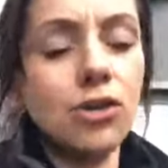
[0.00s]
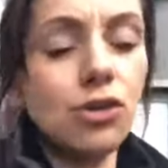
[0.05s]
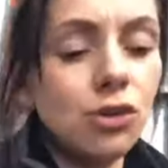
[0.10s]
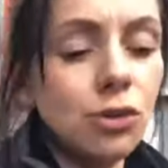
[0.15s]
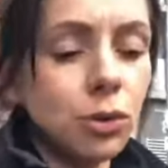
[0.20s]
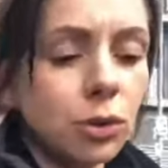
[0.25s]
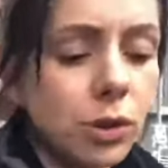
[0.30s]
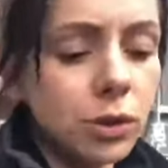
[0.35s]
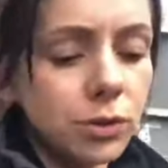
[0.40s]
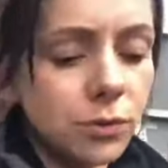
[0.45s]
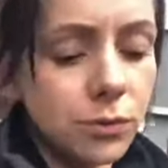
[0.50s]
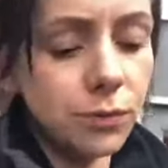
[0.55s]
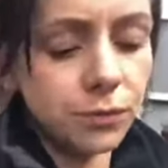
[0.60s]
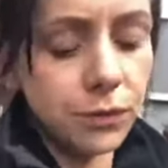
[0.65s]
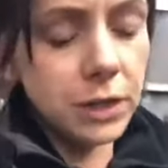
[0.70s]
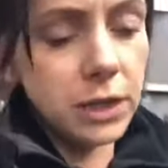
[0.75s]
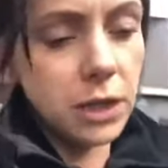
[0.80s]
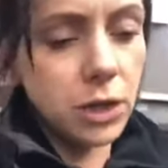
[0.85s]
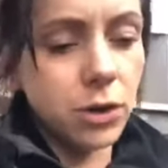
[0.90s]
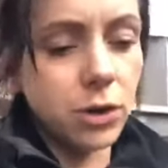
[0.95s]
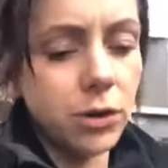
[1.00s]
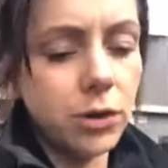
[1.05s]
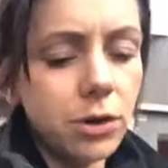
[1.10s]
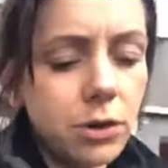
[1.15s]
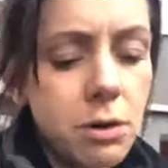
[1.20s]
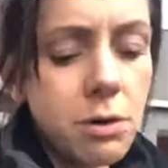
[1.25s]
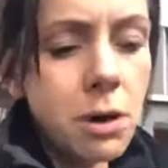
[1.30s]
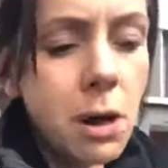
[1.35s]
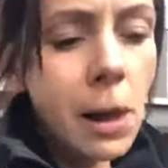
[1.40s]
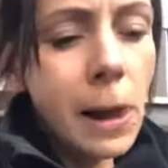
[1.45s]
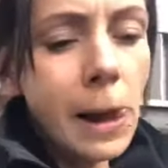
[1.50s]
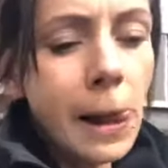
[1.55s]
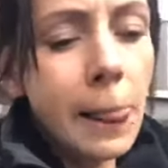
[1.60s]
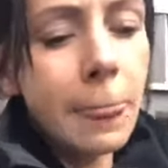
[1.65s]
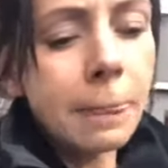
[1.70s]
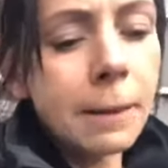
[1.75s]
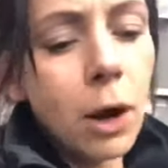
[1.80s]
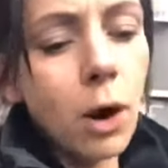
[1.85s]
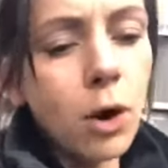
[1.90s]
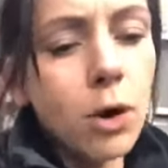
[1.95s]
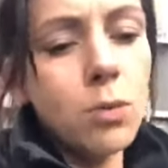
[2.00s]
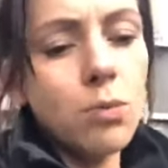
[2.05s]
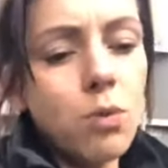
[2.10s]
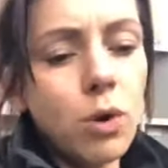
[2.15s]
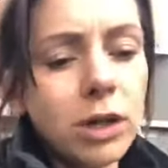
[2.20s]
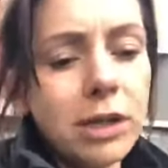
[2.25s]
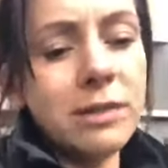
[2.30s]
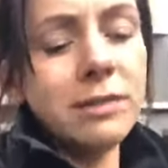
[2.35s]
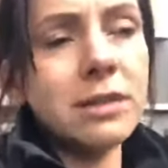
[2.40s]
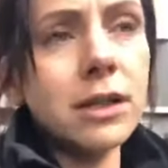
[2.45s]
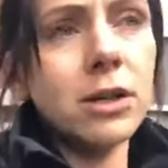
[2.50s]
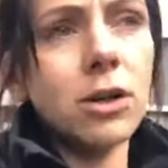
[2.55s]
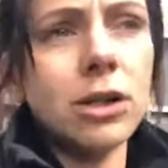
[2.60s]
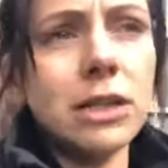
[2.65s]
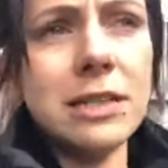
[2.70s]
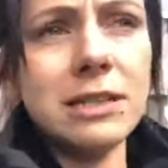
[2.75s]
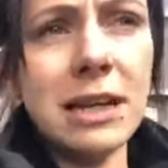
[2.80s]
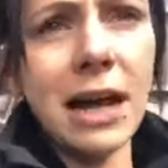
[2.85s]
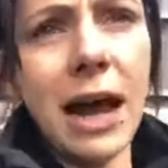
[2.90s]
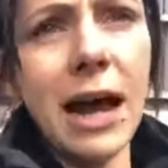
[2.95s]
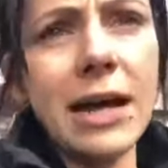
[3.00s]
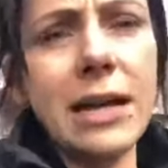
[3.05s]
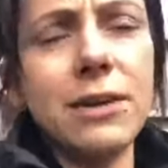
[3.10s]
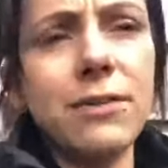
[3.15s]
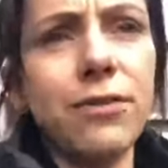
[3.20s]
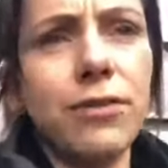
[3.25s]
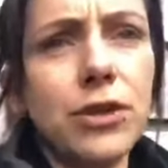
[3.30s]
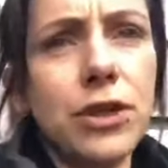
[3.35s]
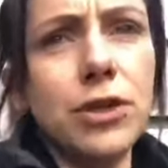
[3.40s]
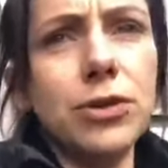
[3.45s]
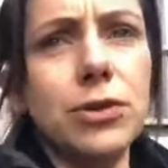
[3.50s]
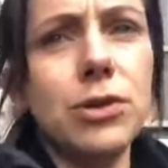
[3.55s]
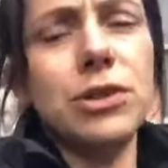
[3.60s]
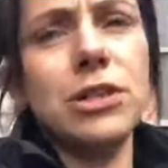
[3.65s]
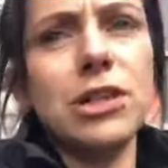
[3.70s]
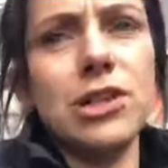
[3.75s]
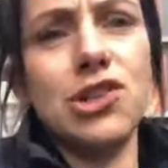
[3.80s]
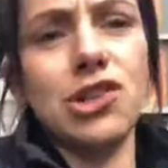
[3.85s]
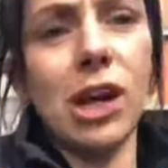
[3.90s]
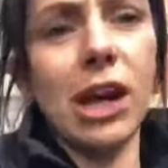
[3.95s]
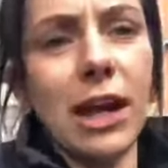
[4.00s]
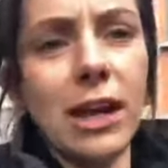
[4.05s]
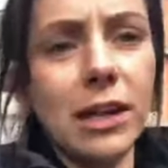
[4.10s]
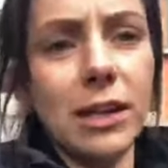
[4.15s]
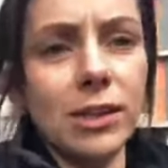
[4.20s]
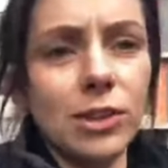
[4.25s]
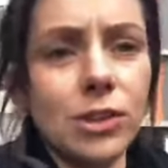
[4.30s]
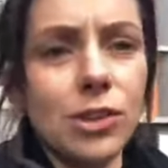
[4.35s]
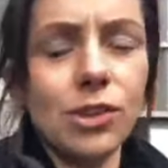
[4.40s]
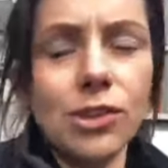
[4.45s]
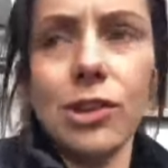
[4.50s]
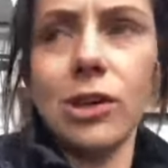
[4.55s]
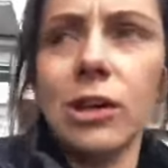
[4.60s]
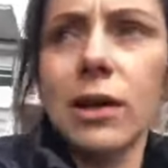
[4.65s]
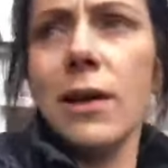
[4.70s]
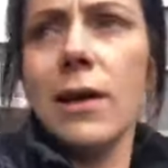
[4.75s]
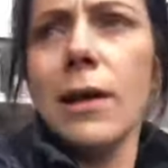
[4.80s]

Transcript: short video on what is it going to take for you to change.